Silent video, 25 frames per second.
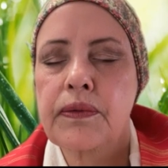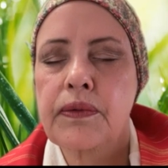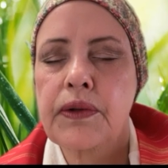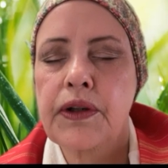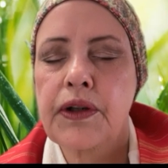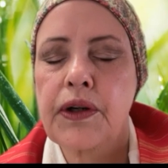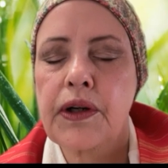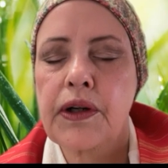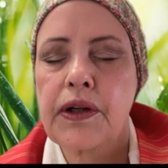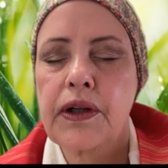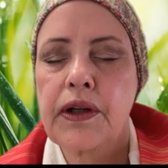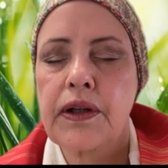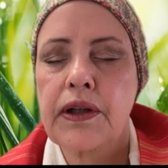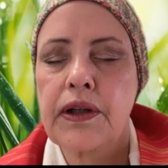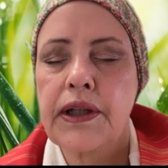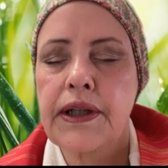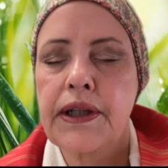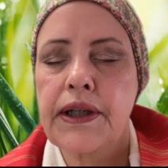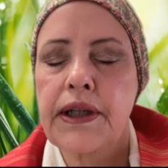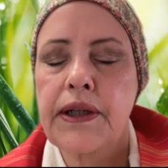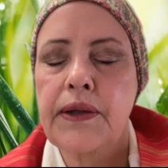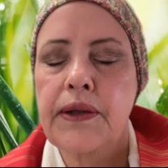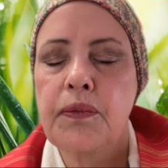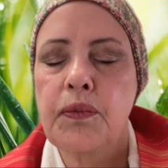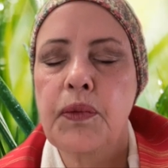We are
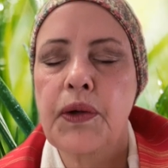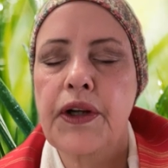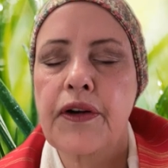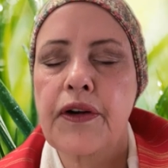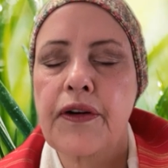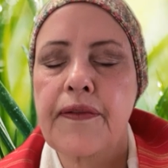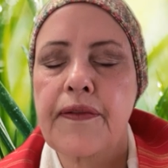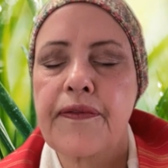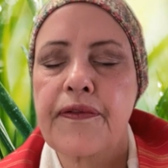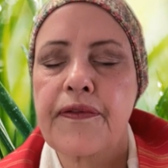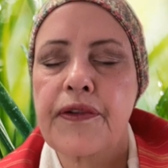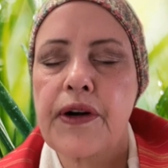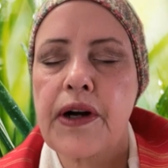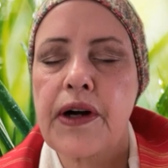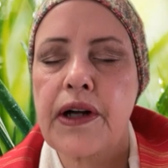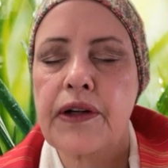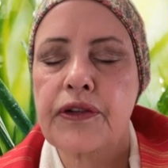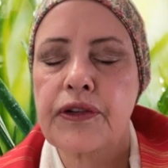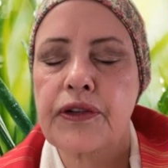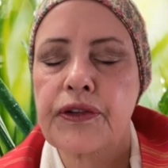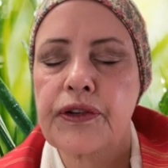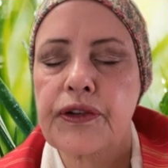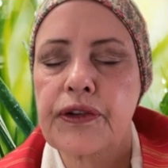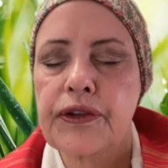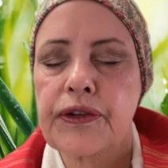clean. We are
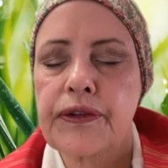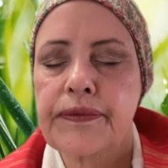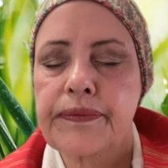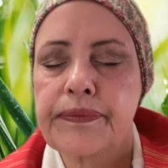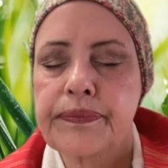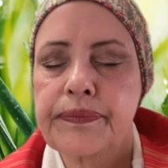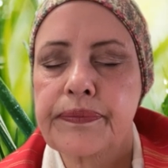fresh.